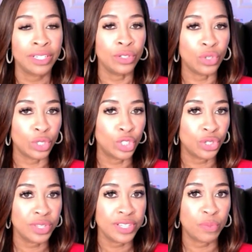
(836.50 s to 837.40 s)

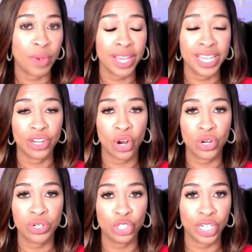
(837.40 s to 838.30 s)
Nurture this by
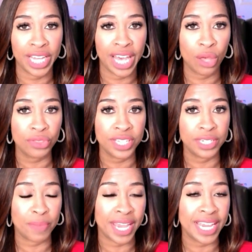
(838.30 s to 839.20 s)
encouraging healthy
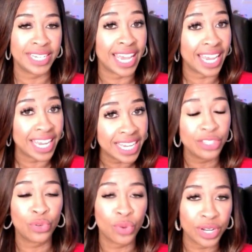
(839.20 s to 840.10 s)
debate
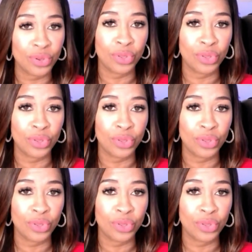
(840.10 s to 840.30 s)
and critical